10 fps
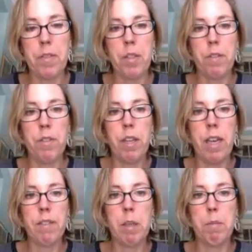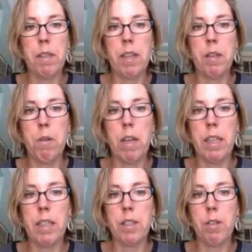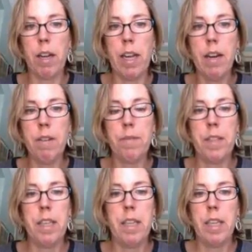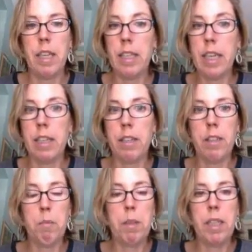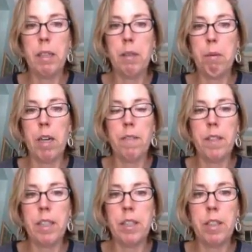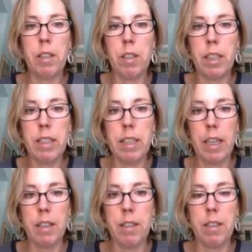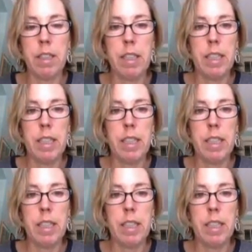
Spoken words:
So if you have something that you want to try out, and again, it could be part of the teaching learning cycle.